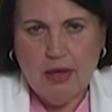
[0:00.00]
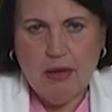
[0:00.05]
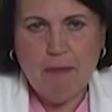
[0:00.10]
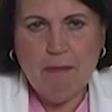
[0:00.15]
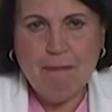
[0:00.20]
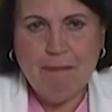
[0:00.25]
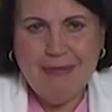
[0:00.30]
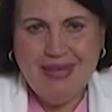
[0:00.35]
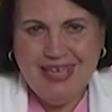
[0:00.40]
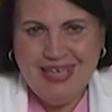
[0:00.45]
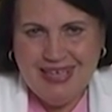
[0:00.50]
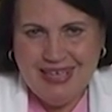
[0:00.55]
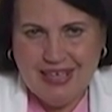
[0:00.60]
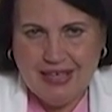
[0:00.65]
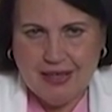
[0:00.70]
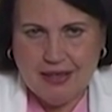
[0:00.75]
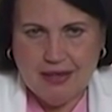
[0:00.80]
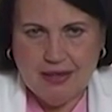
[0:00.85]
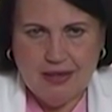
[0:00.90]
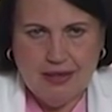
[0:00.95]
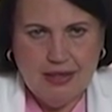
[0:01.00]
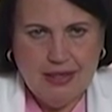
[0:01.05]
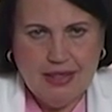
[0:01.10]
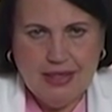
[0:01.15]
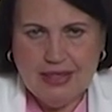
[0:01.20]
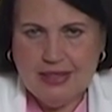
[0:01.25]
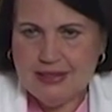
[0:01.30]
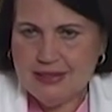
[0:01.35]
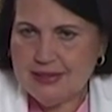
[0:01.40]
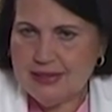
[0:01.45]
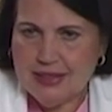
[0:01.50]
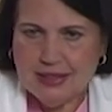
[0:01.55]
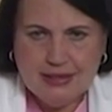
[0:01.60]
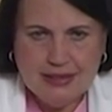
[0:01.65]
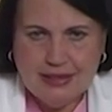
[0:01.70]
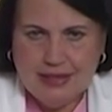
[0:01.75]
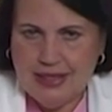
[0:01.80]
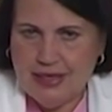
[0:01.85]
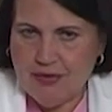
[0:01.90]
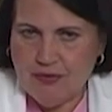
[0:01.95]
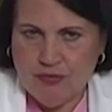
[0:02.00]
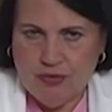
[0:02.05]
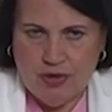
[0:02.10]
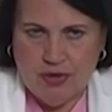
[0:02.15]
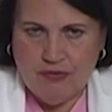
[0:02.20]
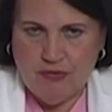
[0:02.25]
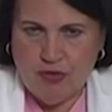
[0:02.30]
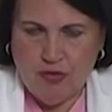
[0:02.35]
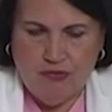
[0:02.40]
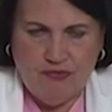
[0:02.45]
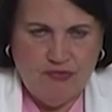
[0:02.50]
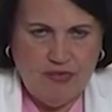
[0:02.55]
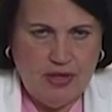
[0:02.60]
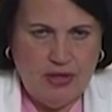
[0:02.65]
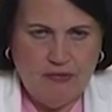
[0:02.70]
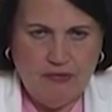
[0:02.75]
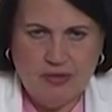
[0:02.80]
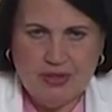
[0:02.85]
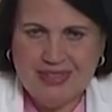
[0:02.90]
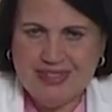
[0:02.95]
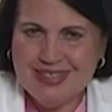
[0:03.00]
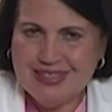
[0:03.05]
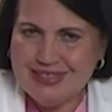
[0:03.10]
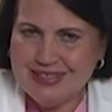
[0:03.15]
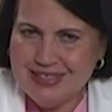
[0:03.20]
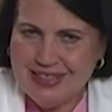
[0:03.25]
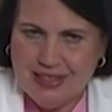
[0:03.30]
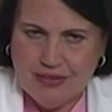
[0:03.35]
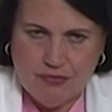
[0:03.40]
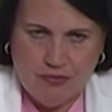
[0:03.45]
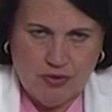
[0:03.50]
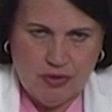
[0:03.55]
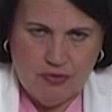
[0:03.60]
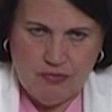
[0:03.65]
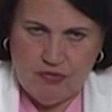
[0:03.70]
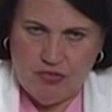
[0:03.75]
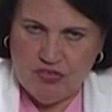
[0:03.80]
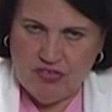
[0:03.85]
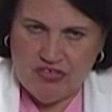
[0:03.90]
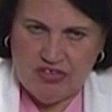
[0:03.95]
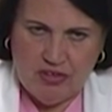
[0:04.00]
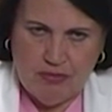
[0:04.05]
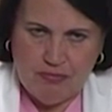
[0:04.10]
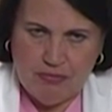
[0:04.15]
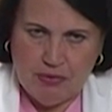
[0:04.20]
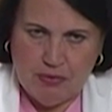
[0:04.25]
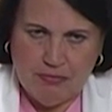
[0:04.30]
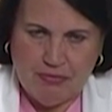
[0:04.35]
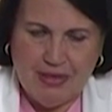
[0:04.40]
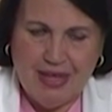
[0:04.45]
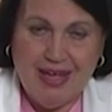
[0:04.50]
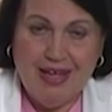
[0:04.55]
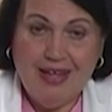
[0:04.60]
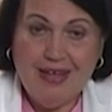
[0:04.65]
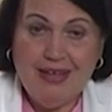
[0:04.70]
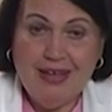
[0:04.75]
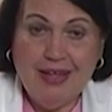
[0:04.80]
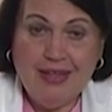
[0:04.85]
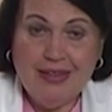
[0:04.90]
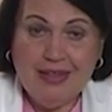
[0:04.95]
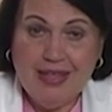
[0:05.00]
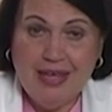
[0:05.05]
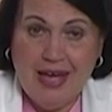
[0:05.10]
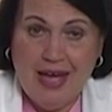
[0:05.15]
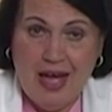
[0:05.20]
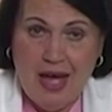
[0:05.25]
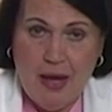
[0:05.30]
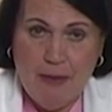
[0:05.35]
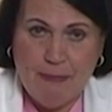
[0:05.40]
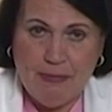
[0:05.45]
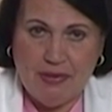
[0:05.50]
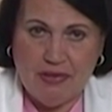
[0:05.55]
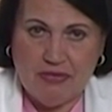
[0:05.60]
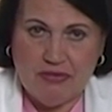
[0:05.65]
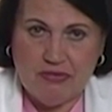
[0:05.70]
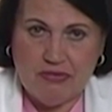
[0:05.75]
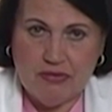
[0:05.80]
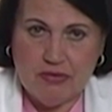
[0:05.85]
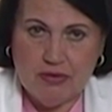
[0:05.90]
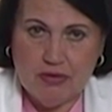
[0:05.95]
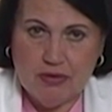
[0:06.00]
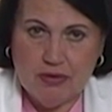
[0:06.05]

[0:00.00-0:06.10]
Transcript: meaning it doesn't get rid of your fever, it doesn't get rid of your symptoms, nothing happens.